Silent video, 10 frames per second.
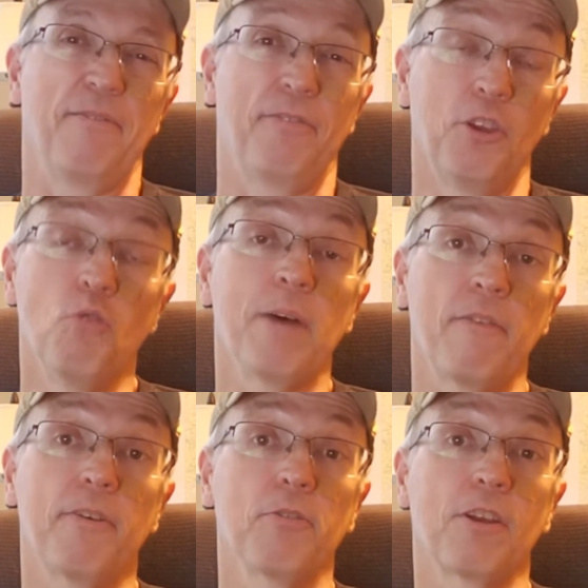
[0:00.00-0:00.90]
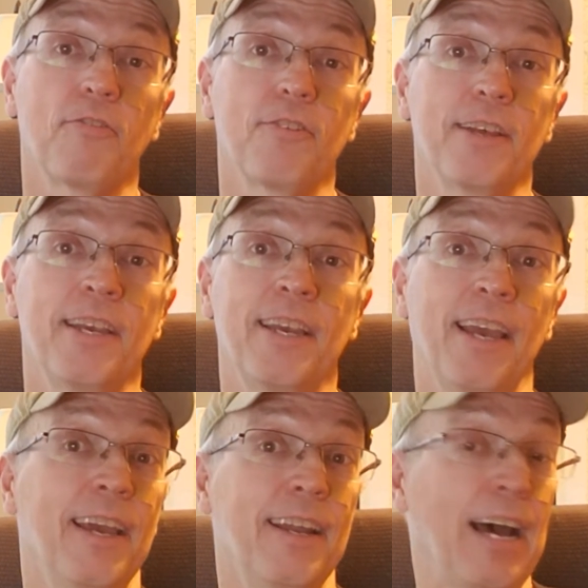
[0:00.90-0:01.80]
You might feel
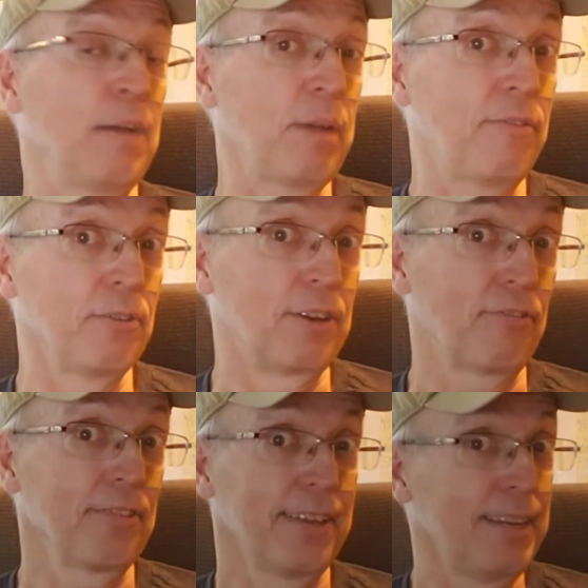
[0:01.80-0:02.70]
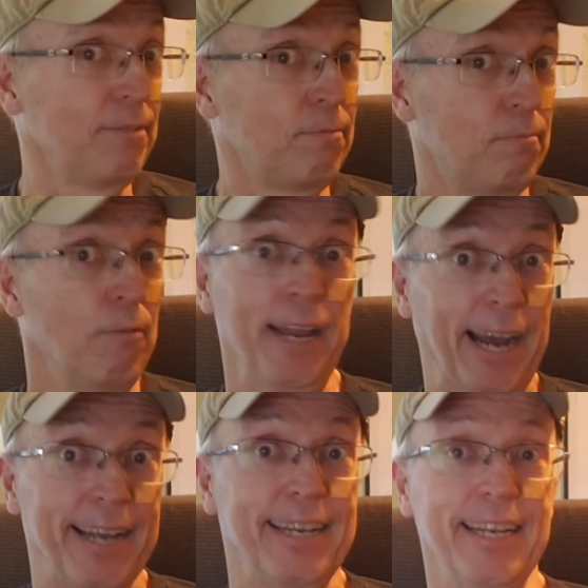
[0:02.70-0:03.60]
differently, and I might feel differently when
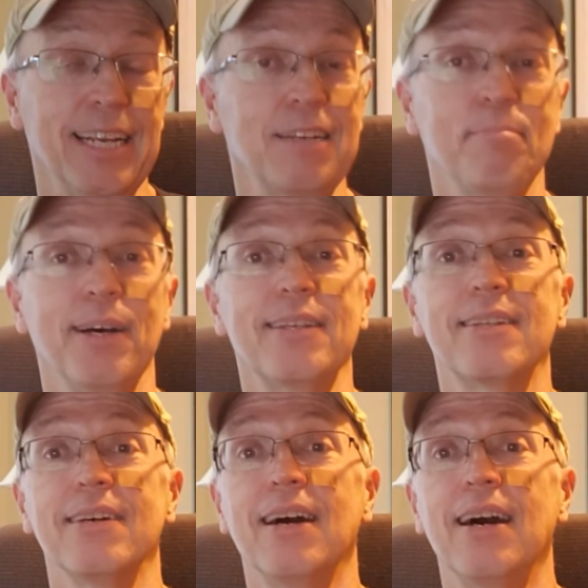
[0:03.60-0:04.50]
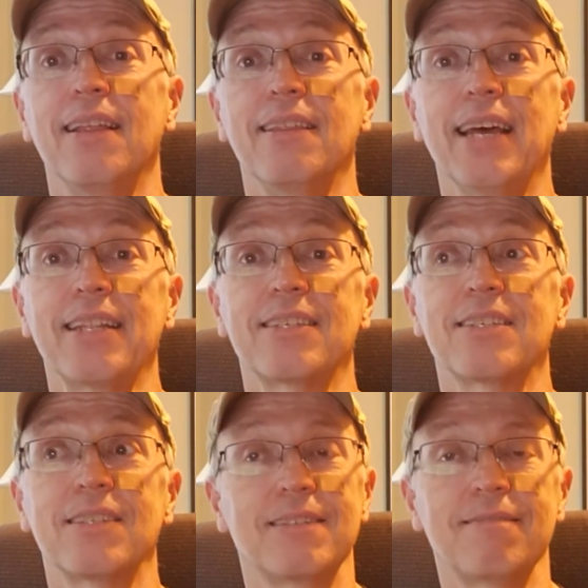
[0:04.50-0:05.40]
I need it, but
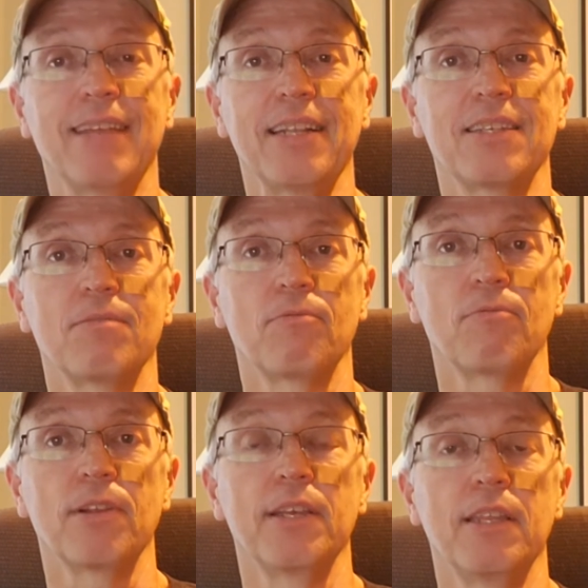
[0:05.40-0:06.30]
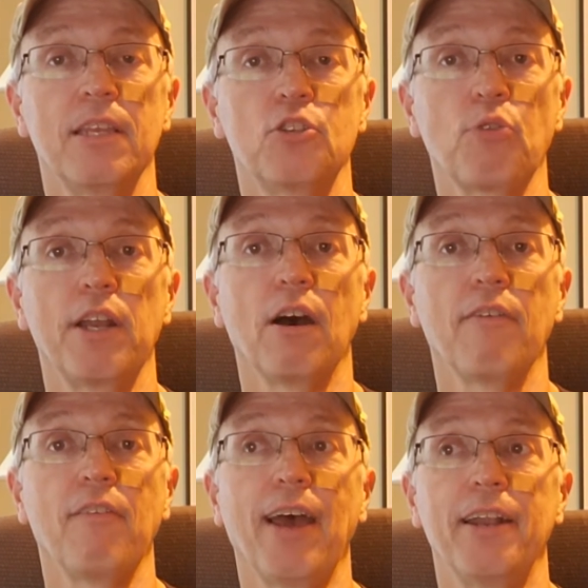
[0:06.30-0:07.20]
that's really the trade-off
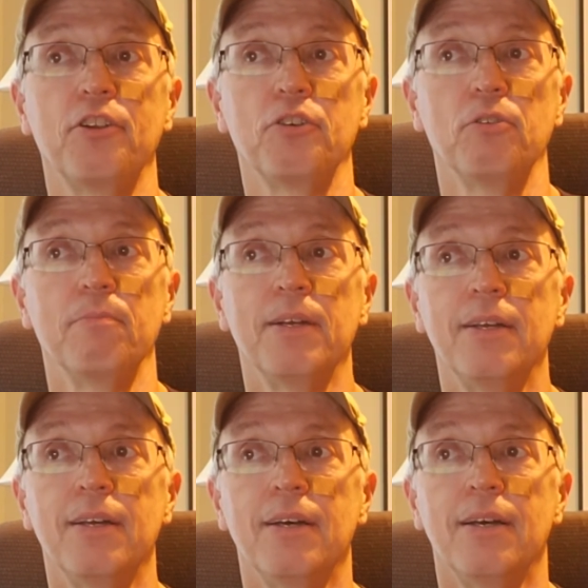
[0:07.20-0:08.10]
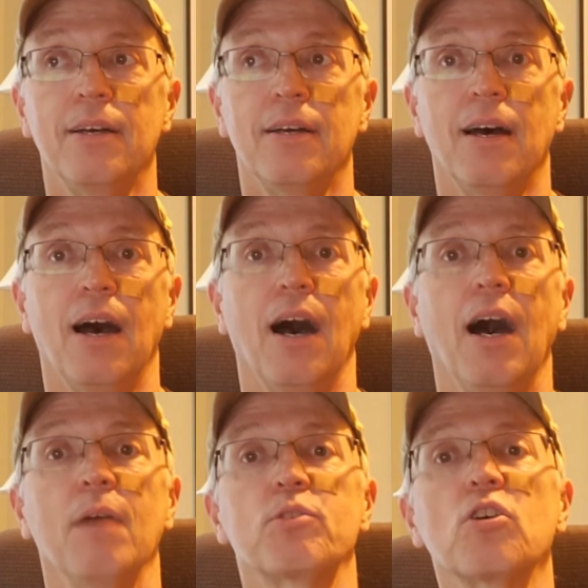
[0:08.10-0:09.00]
I've had to do.
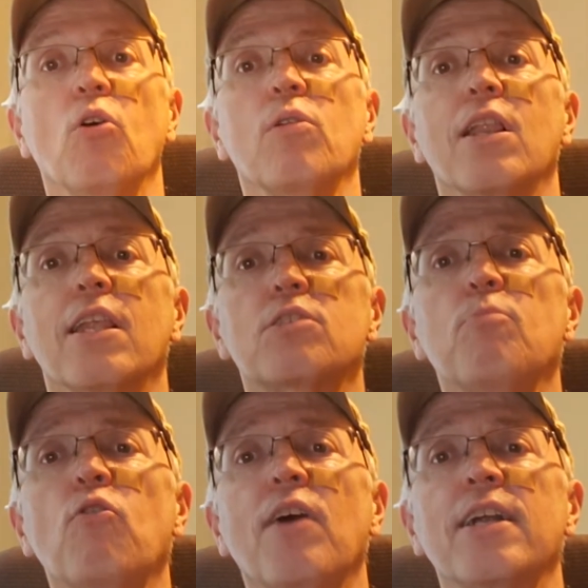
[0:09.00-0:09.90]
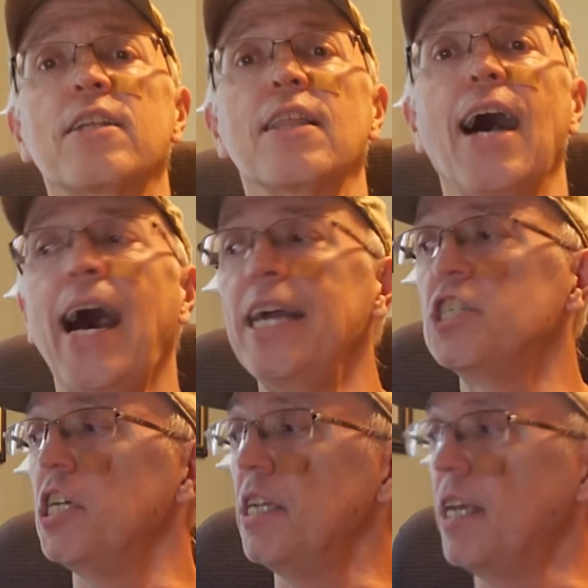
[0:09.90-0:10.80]
So let's move on to the
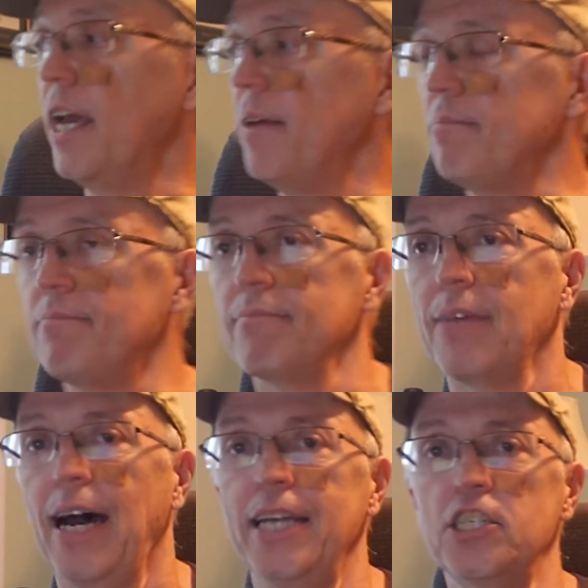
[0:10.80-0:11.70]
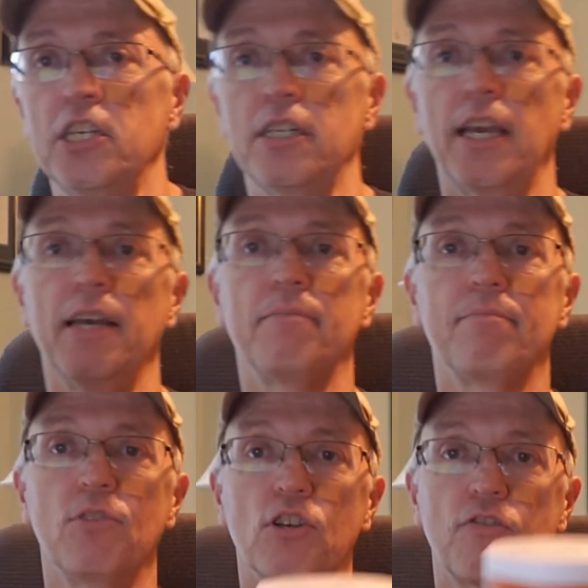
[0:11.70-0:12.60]
hygiene kit. Hygiene kit
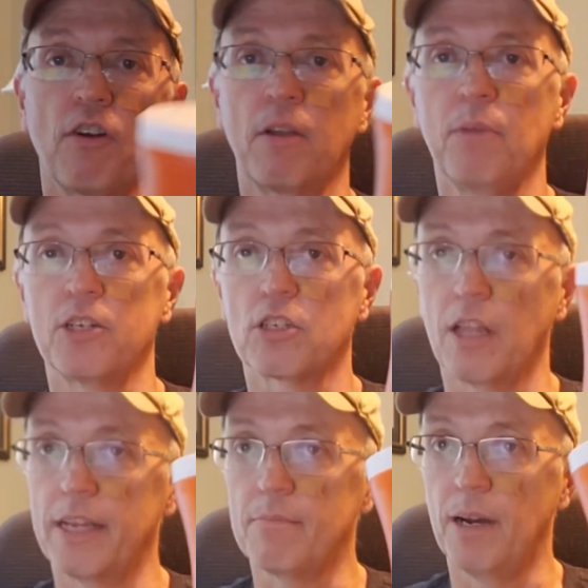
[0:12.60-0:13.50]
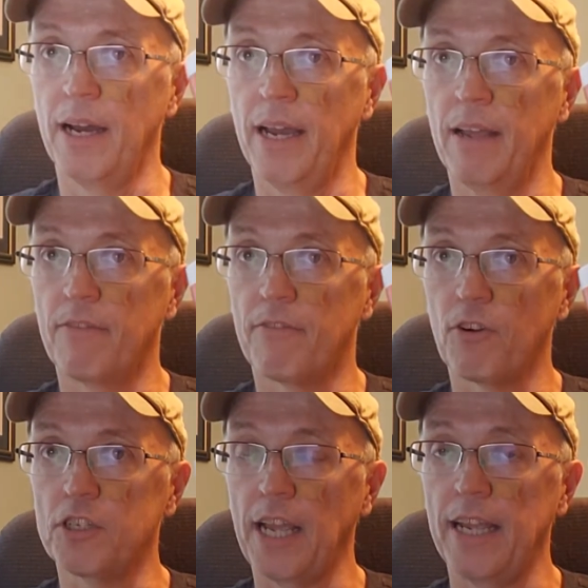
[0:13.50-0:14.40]
looks very much like my
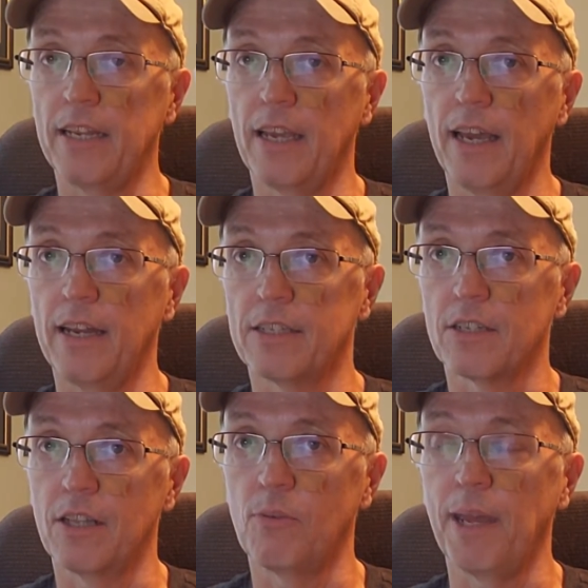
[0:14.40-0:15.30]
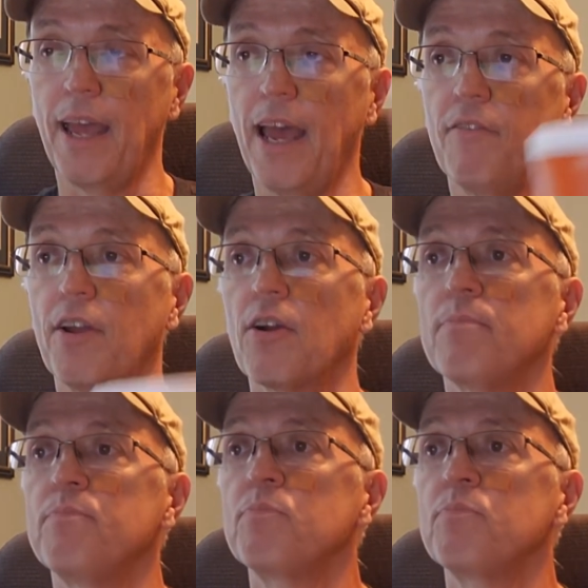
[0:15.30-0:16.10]
first aid kit. It's a little bit heavier.